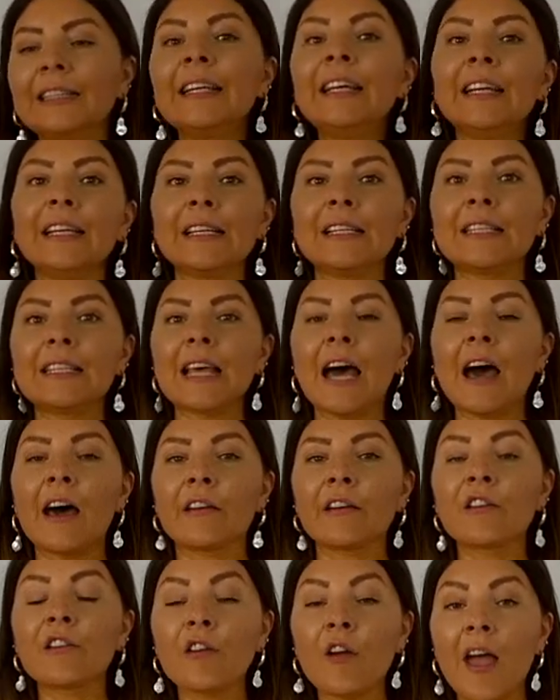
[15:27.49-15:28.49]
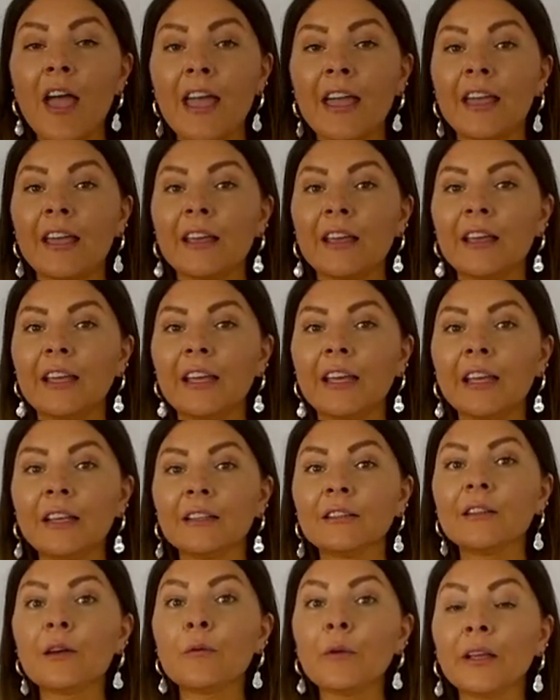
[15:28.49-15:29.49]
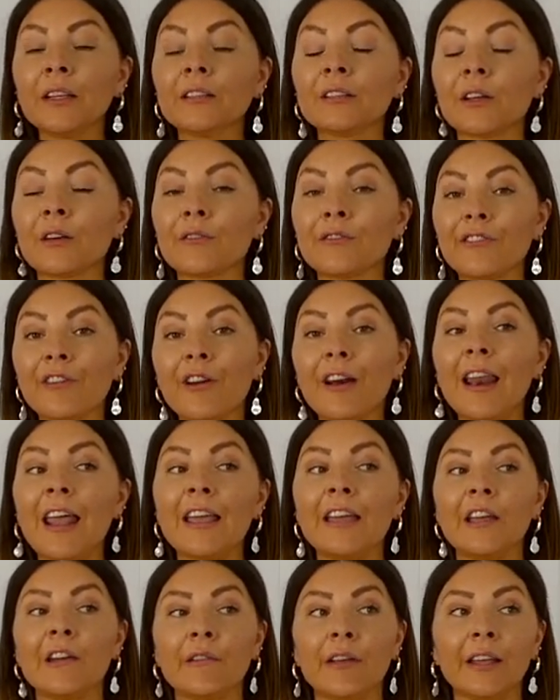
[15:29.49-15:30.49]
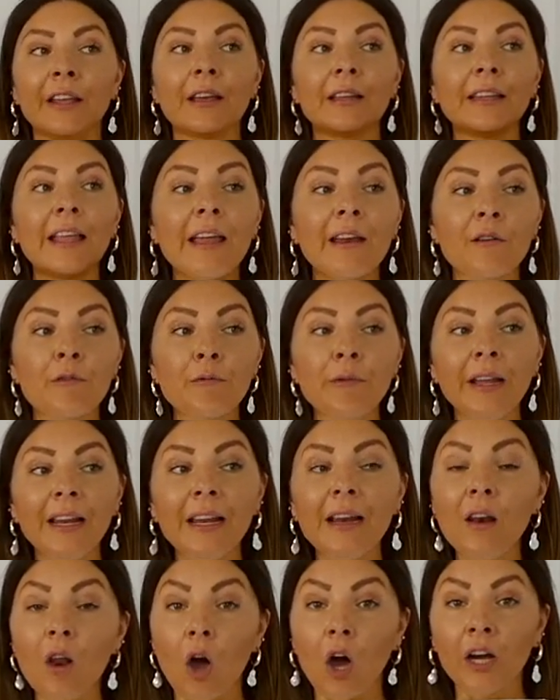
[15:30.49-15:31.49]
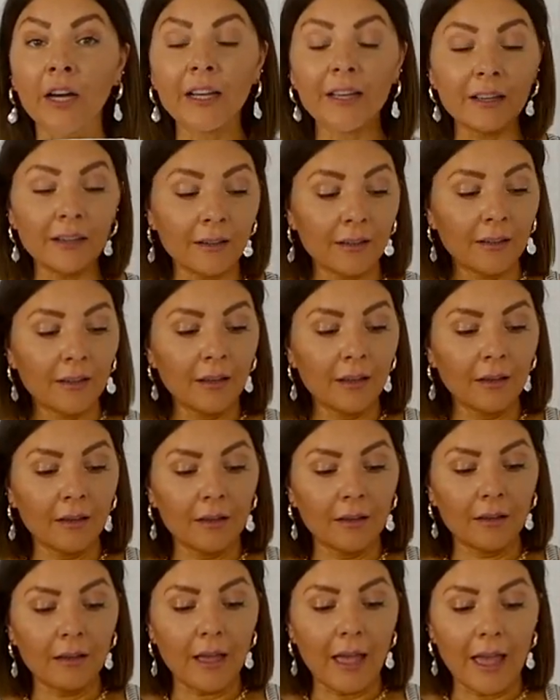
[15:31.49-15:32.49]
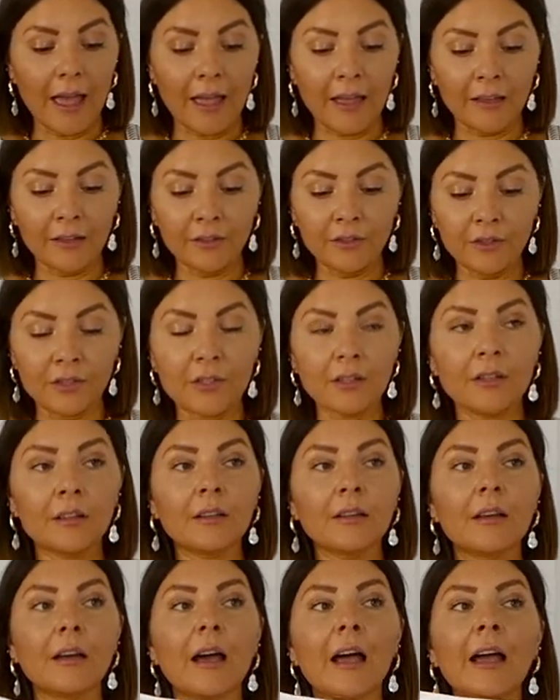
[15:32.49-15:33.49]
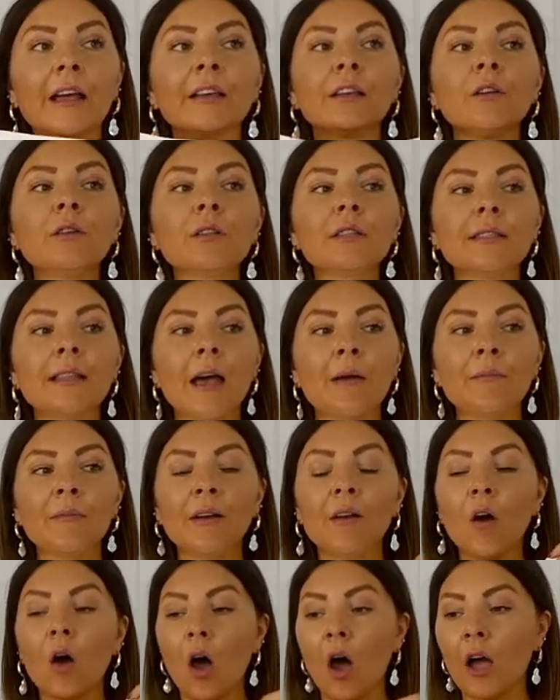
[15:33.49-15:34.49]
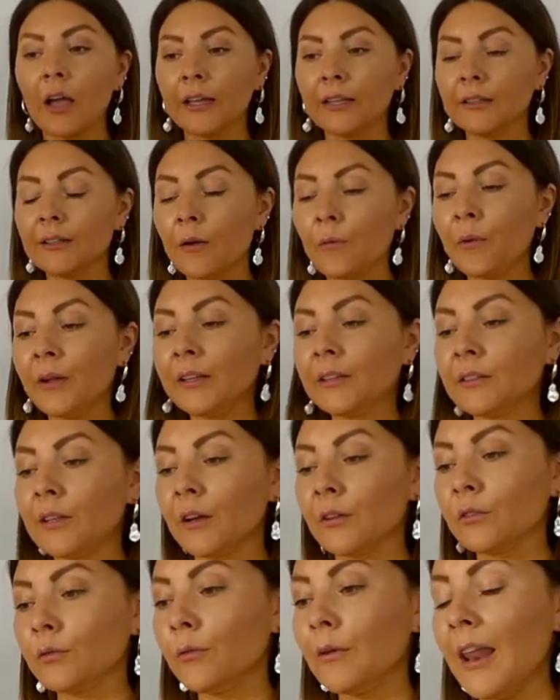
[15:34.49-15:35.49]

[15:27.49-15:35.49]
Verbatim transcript: these are grey in the winter for layering. They're really long and I use them a lot in the winter to